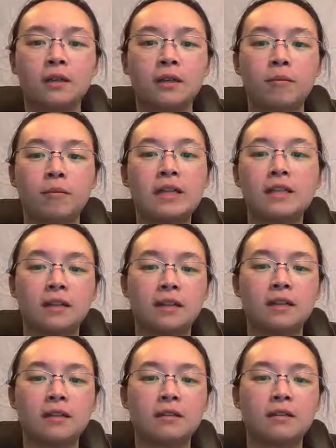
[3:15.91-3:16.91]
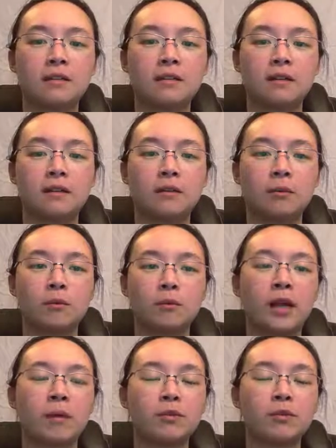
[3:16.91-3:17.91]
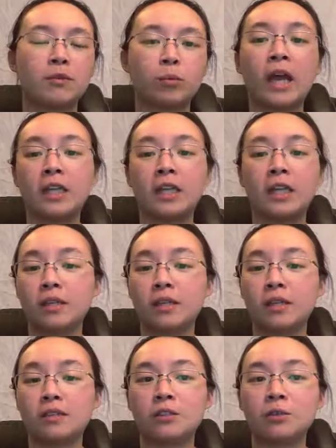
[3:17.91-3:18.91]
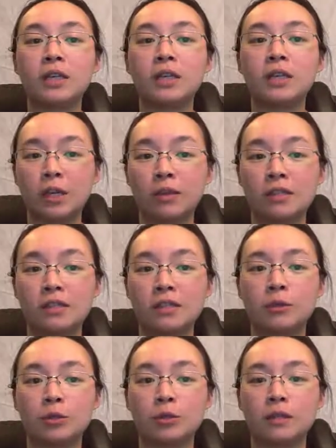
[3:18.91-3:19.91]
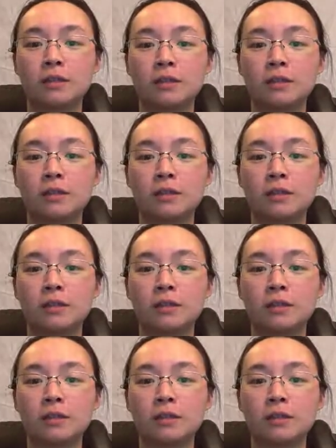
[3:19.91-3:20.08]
Basically, what happens when we add lipids to an aqueous solution?